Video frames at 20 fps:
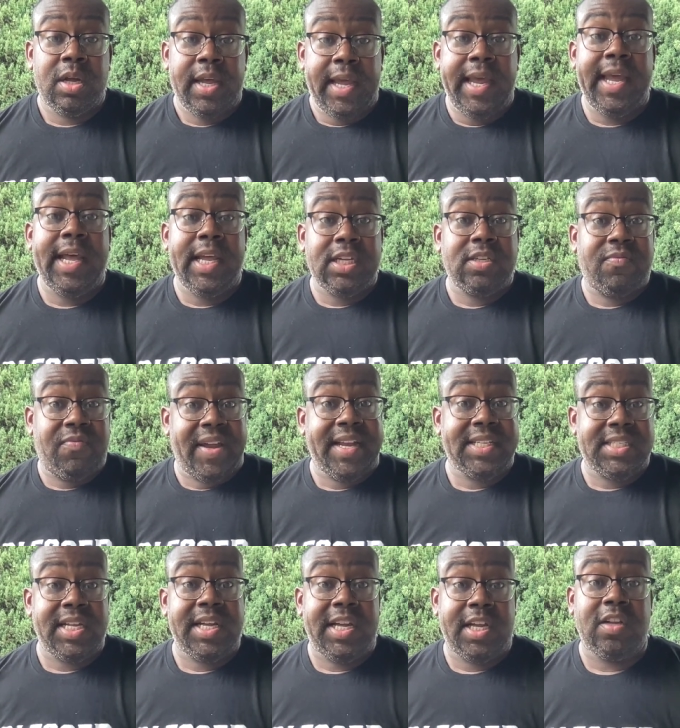He is
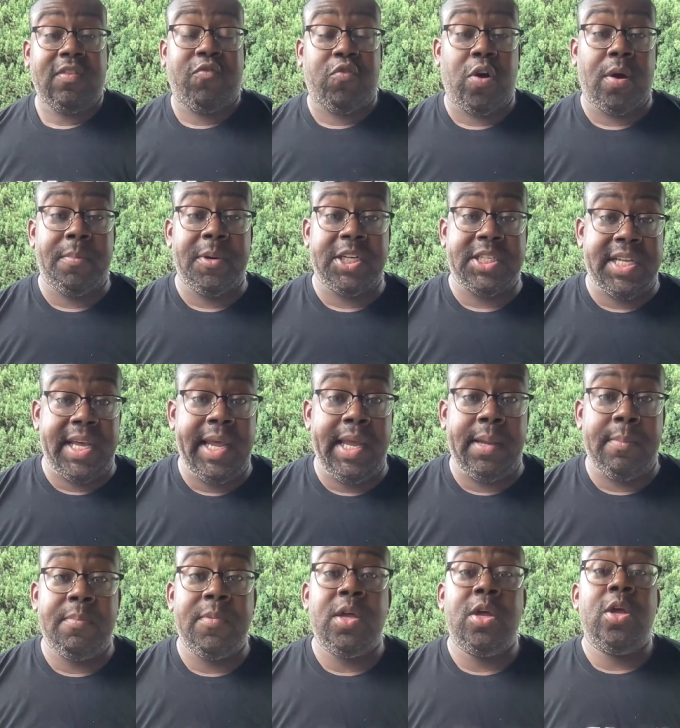facing his former
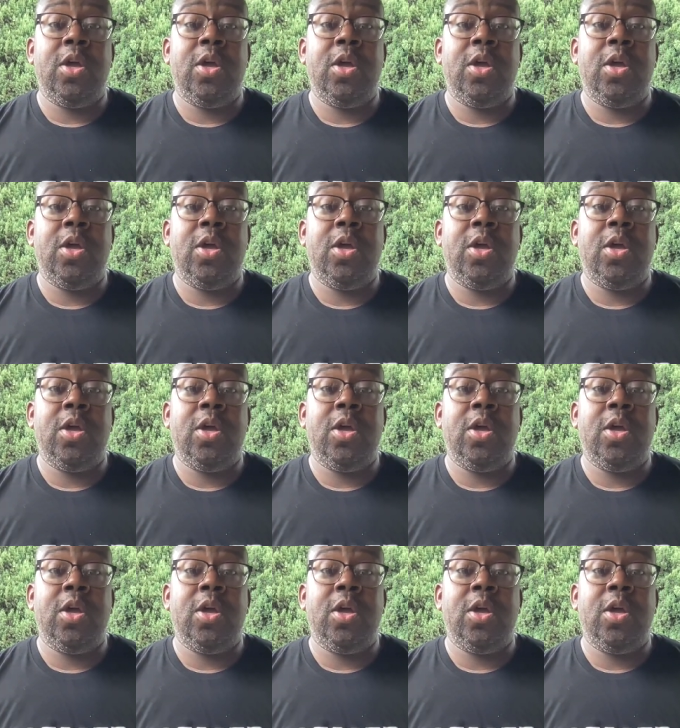team.